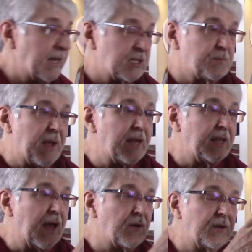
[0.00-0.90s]

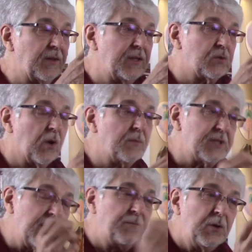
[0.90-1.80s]
expanding out into these
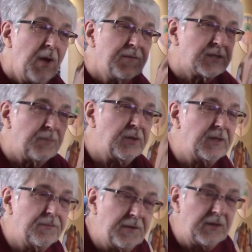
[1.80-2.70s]
realms, if you have something
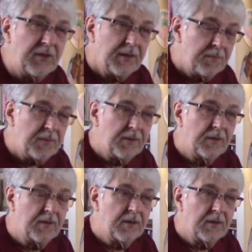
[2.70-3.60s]
to feed them,
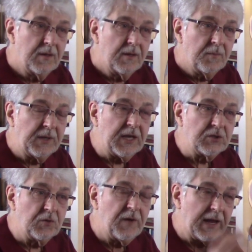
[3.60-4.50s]

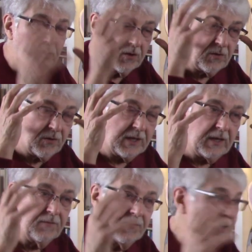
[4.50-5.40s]
because you've had good
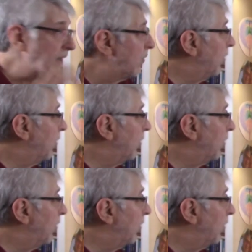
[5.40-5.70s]
thinking, feeling, and